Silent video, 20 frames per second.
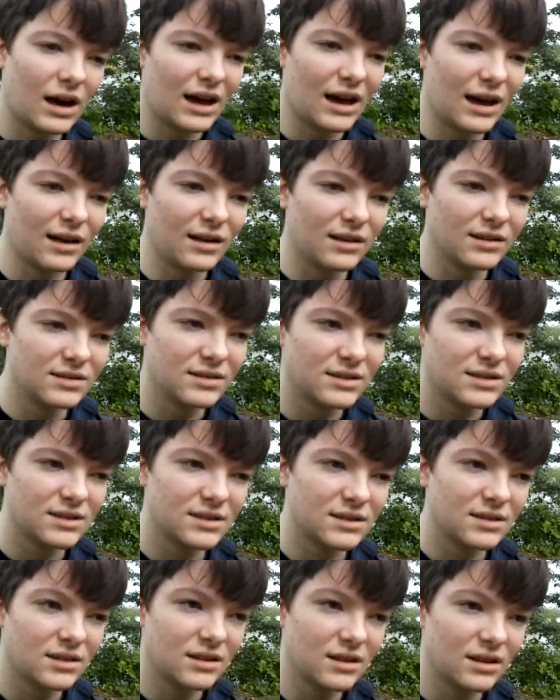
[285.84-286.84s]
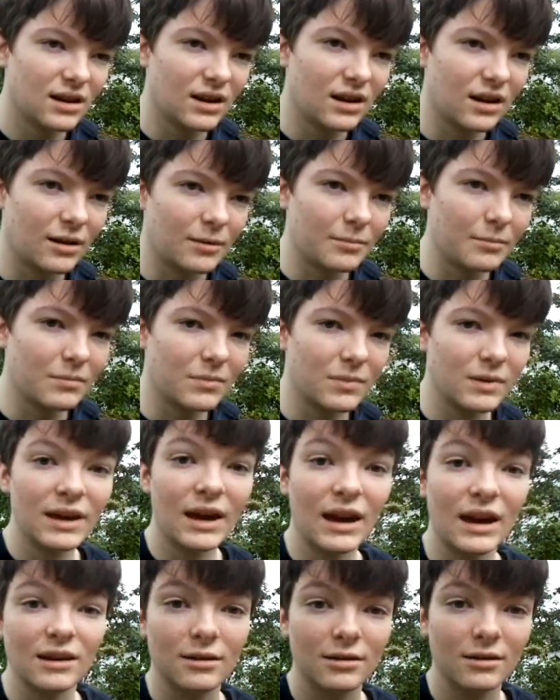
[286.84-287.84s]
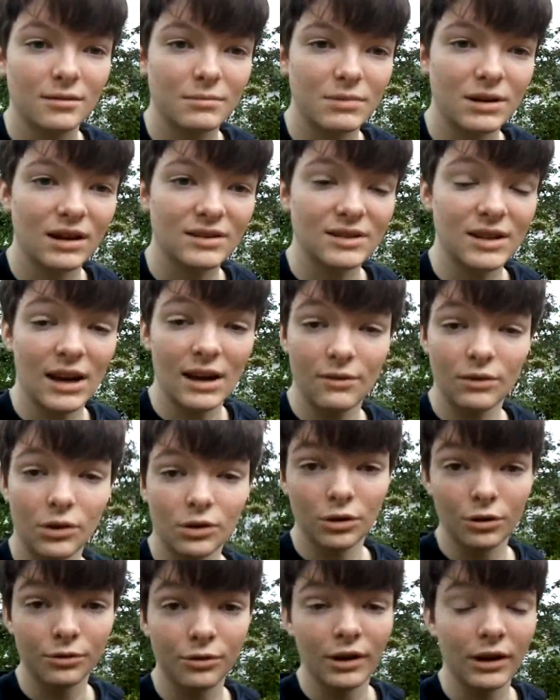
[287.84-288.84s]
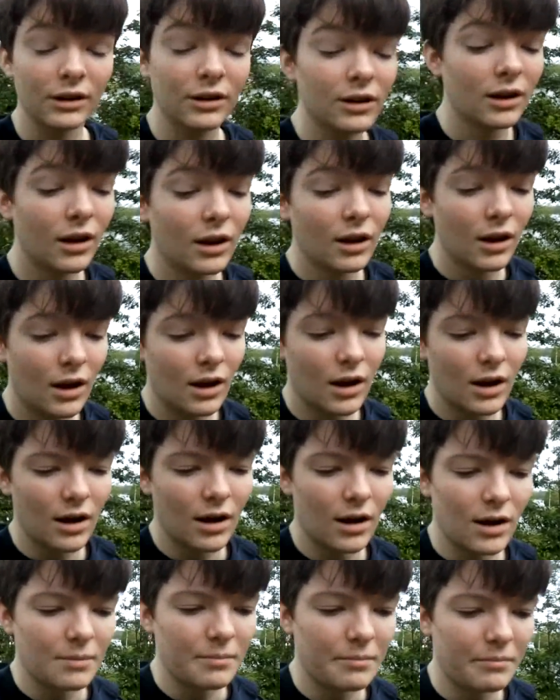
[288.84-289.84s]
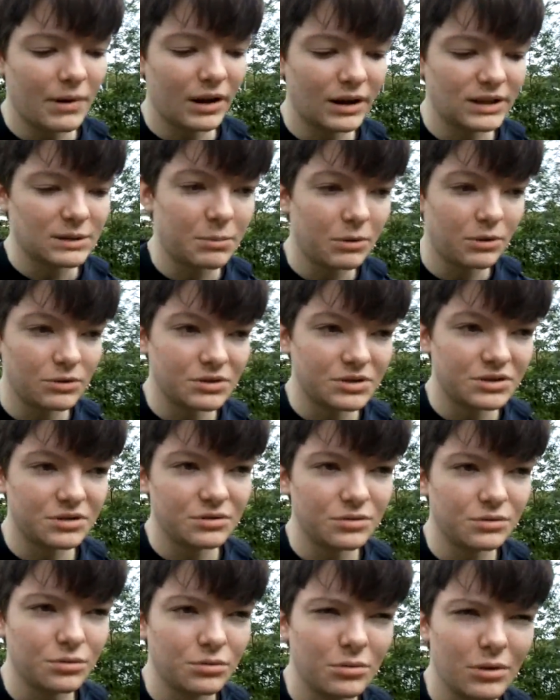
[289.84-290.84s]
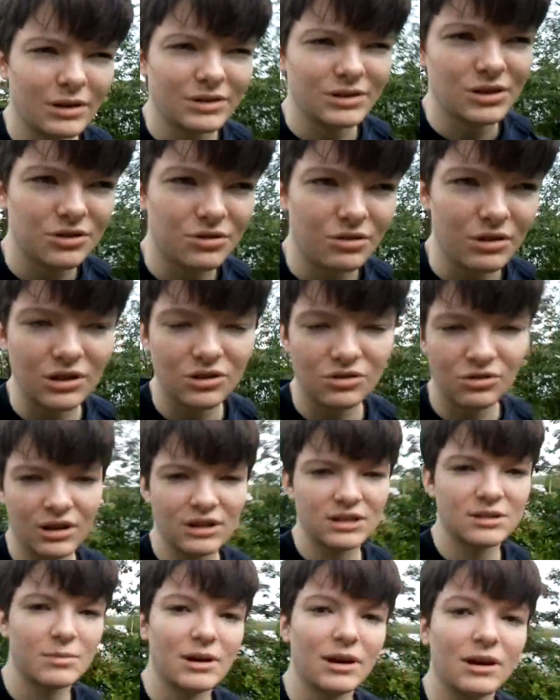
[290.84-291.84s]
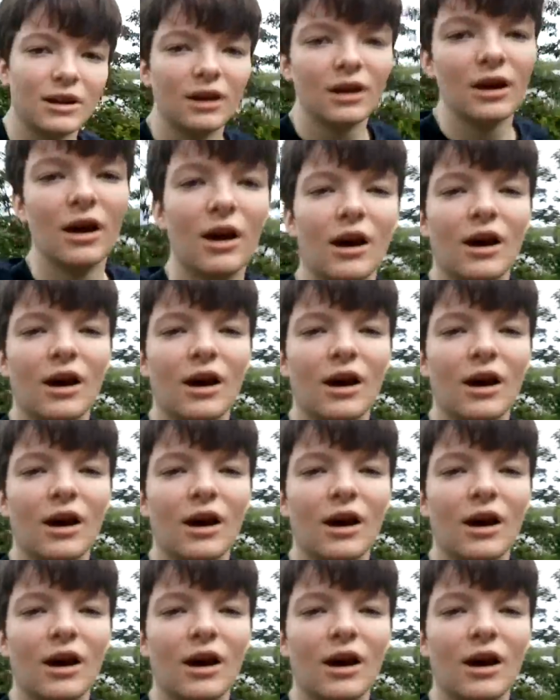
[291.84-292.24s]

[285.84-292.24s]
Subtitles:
as gay, because I have a girlfriend, as opposed to as a straight trans man.